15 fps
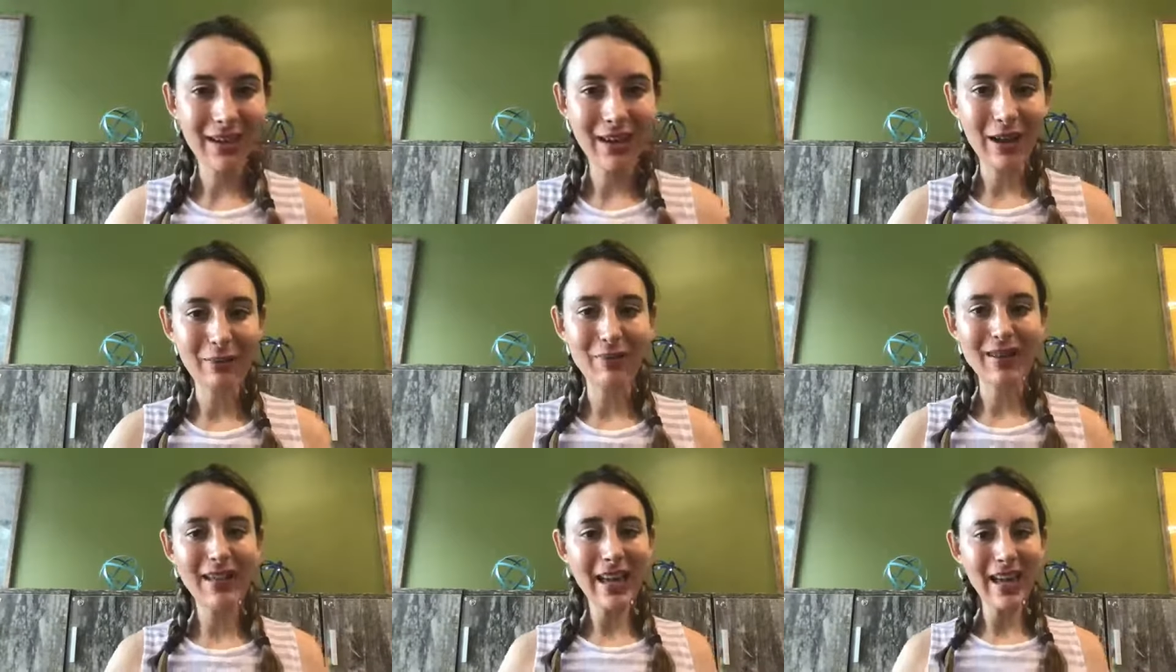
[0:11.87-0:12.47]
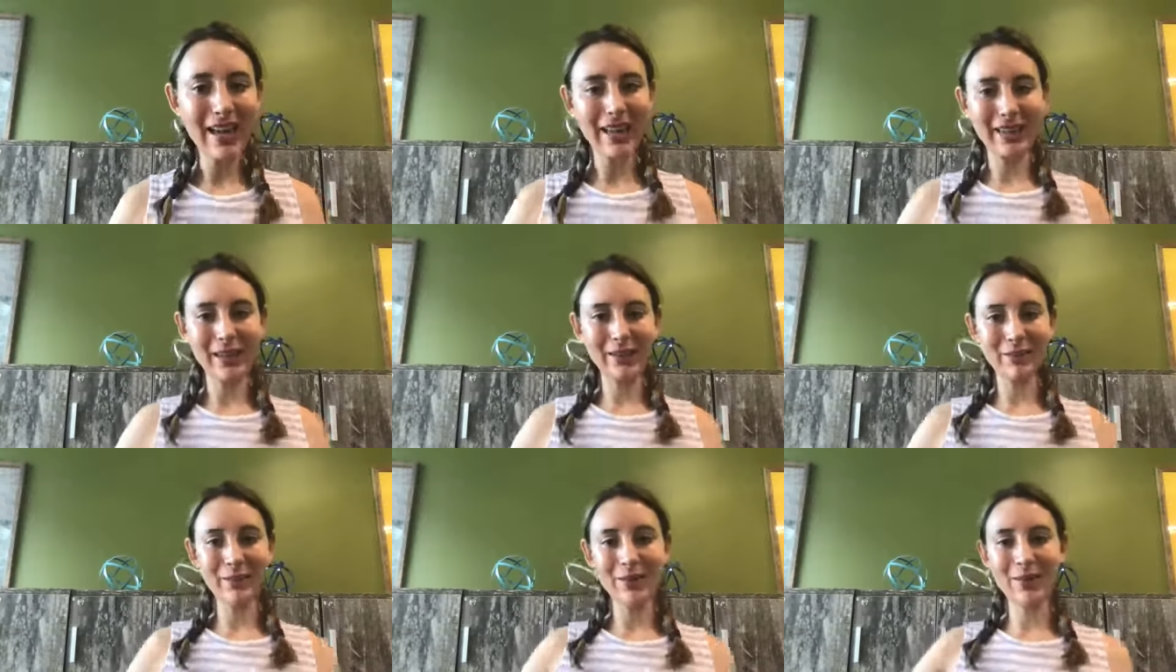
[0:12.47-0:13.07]
Um, yeah, I
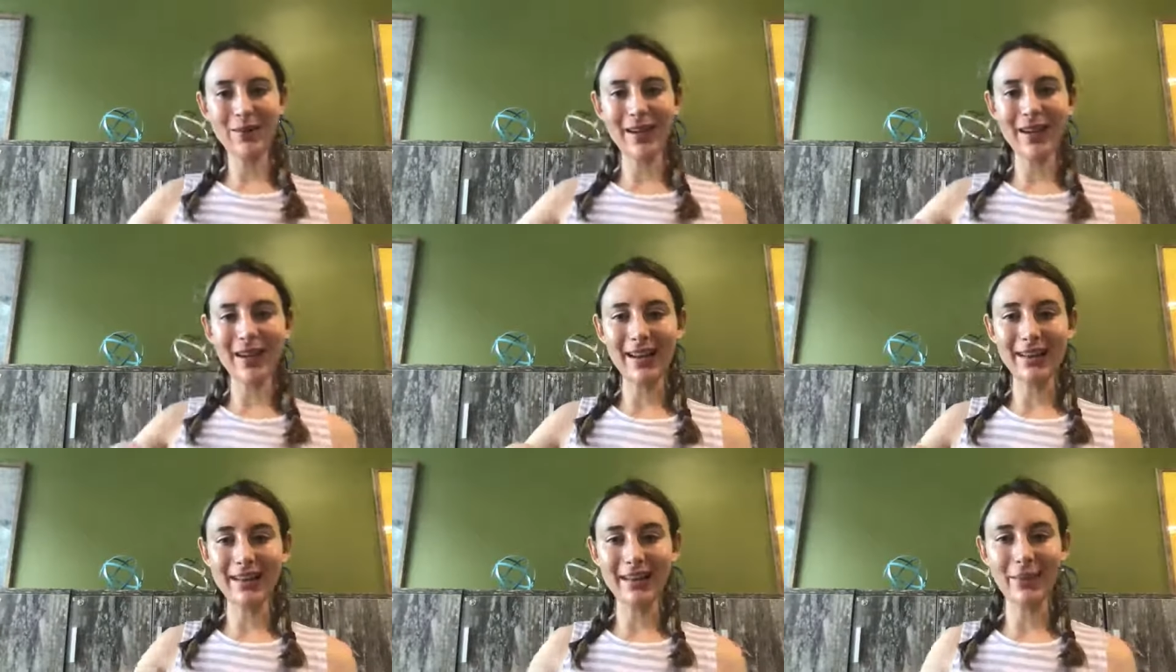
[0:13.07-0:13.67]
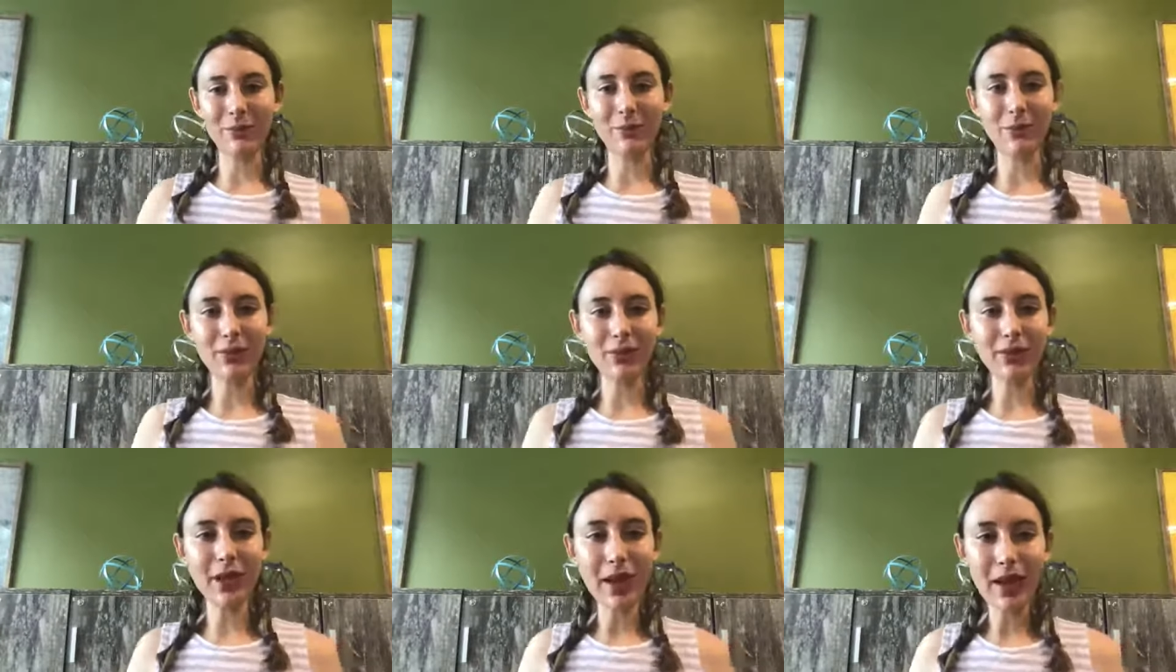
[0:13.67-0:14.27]
think we're great. I think we're
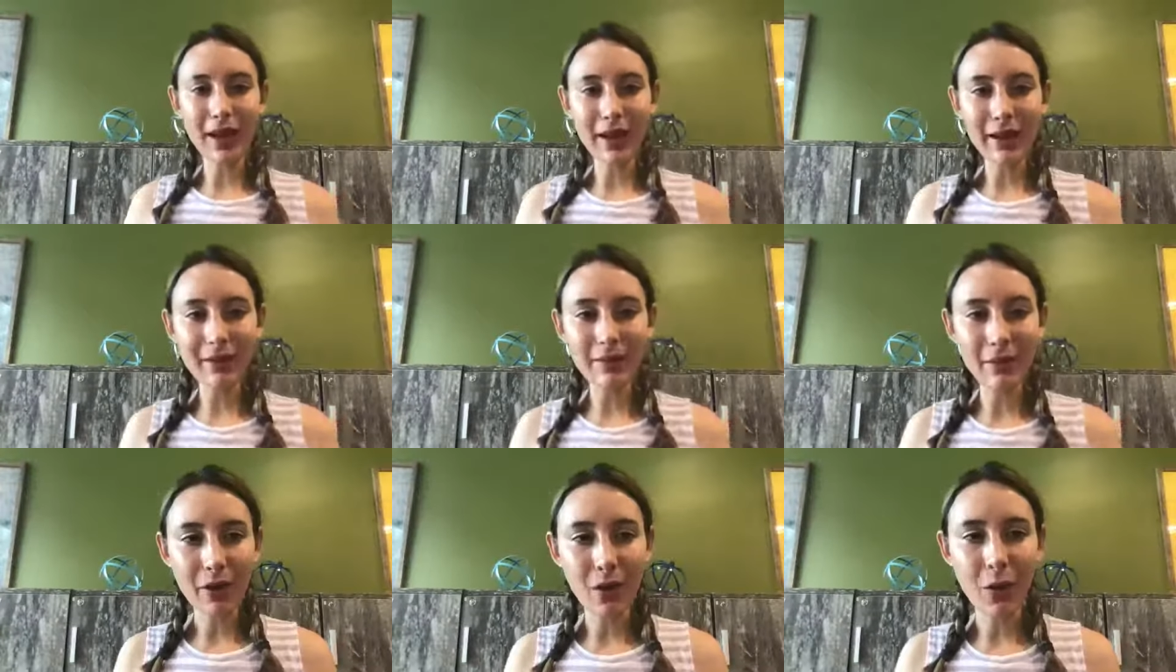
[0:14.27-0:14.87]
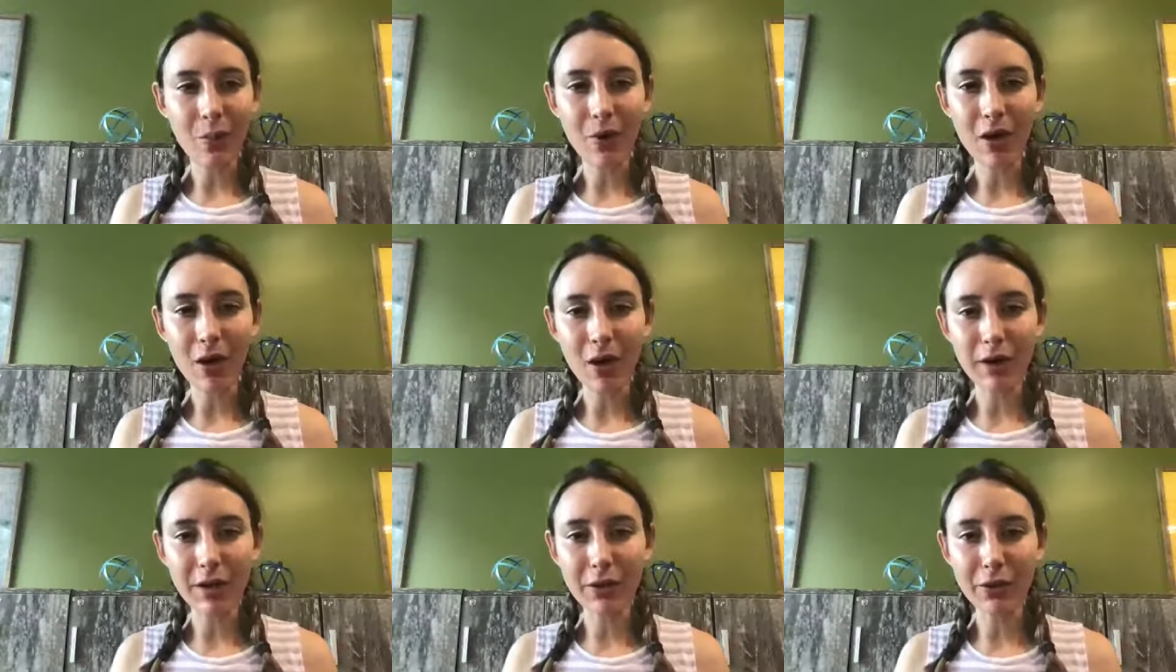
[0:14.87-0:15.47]
live. Hope
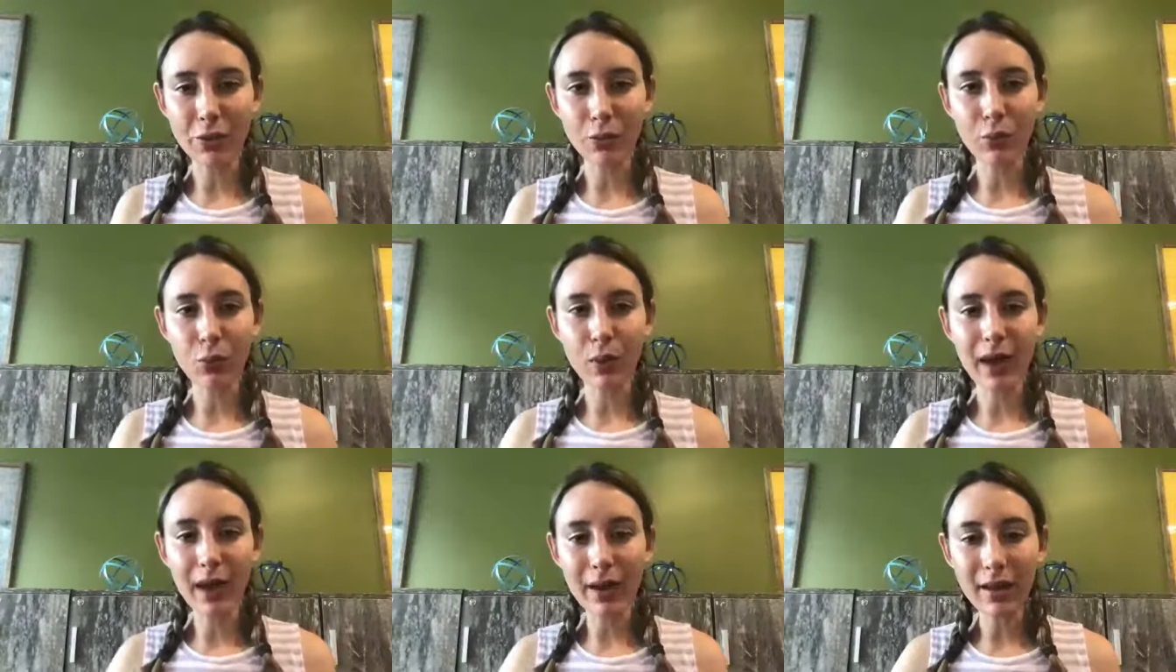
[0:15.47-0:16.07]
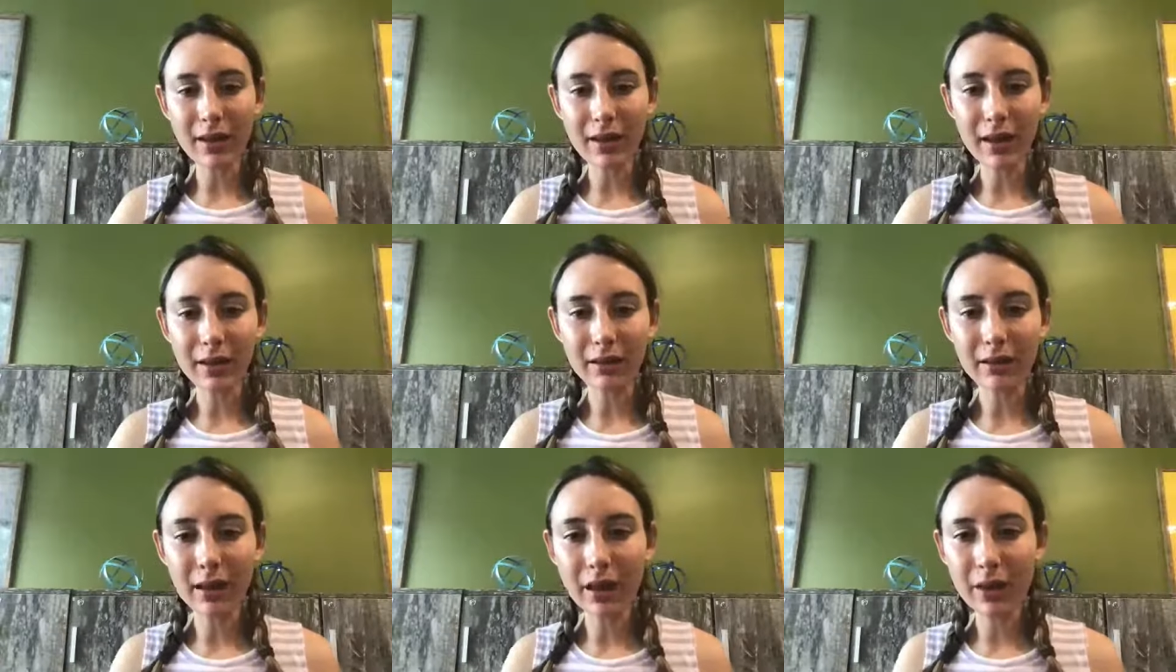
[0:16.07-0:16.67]
all is well.
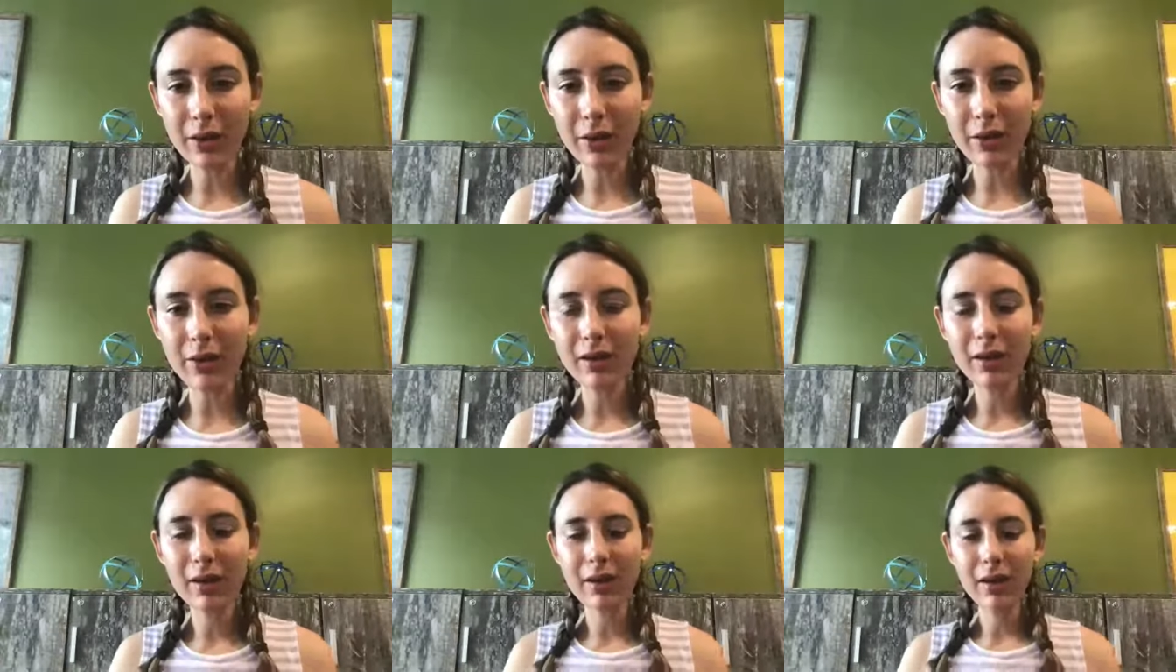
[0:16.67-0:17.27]
Hello.